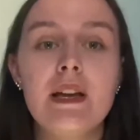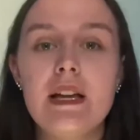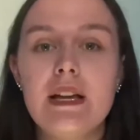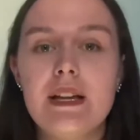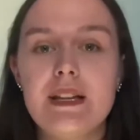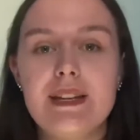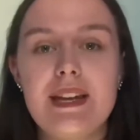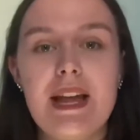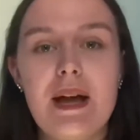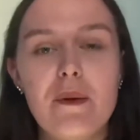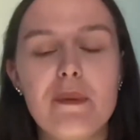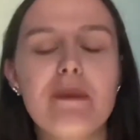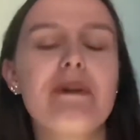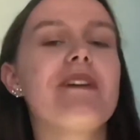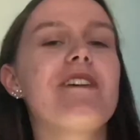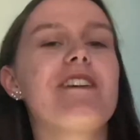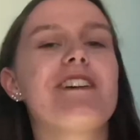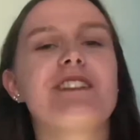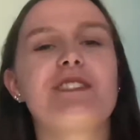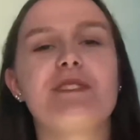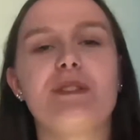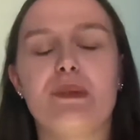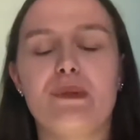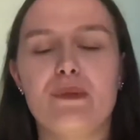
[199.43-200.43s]
Now we are on
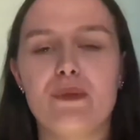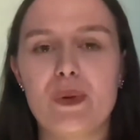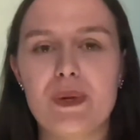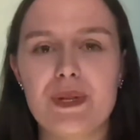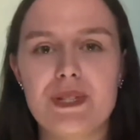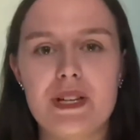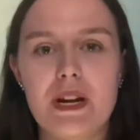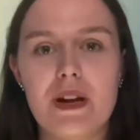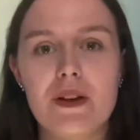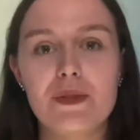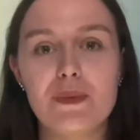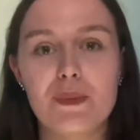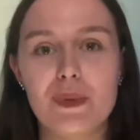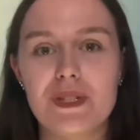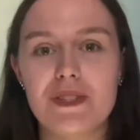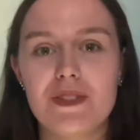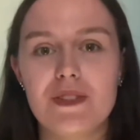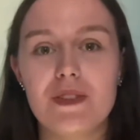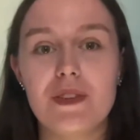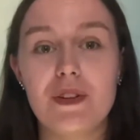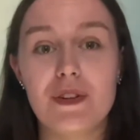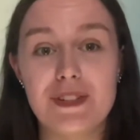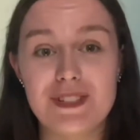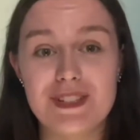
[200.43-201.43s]
to the 4 stars, which
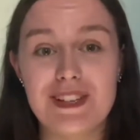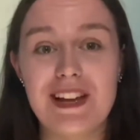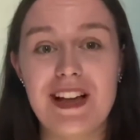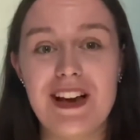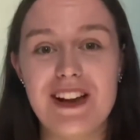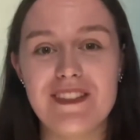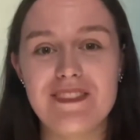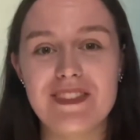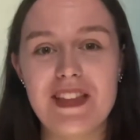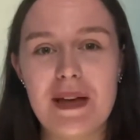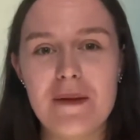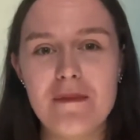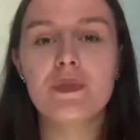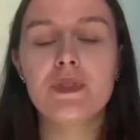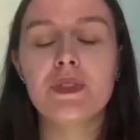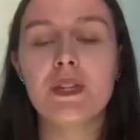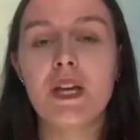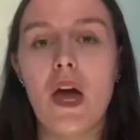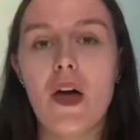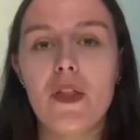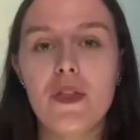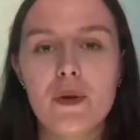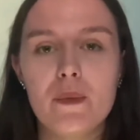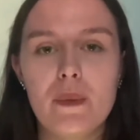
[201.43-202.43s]
there is a lot of them.
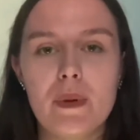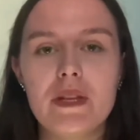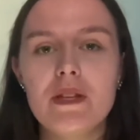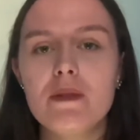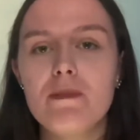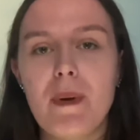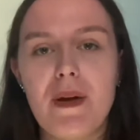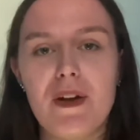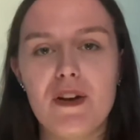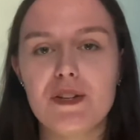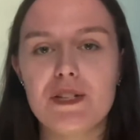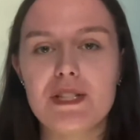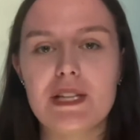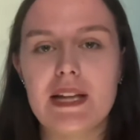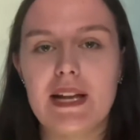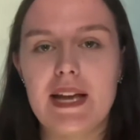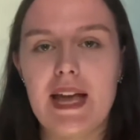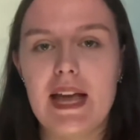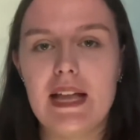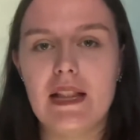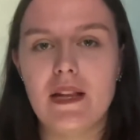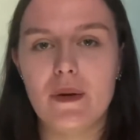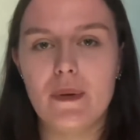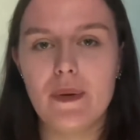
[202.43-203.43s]
Other Wind by Ursula
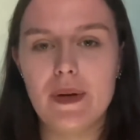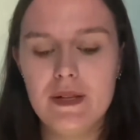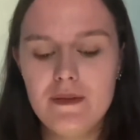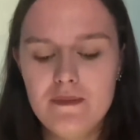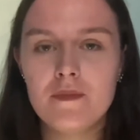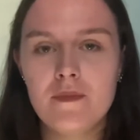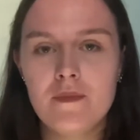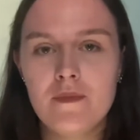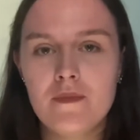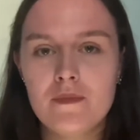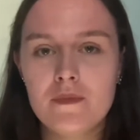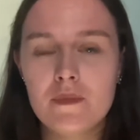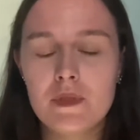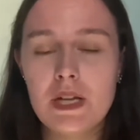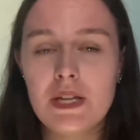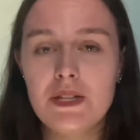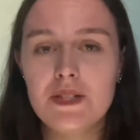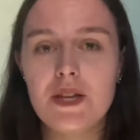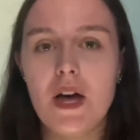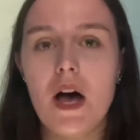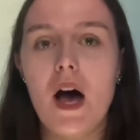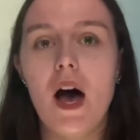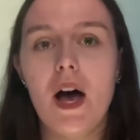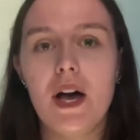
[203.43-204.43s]
K. Le Guin.
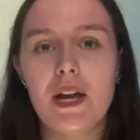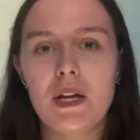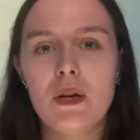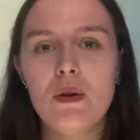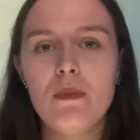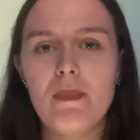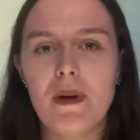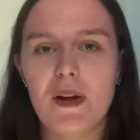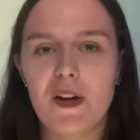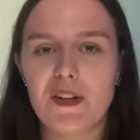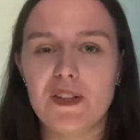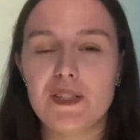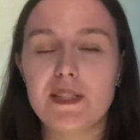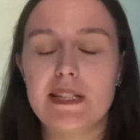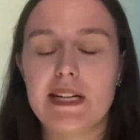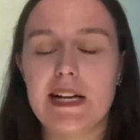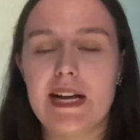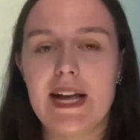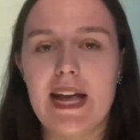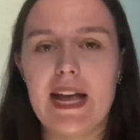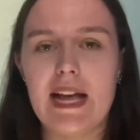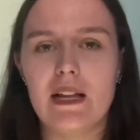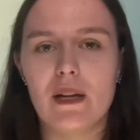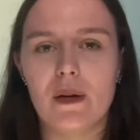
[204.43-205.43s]
Tahanu by Ursula
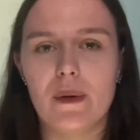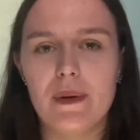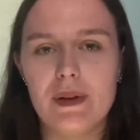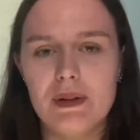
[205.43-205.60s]
K. Le Guin.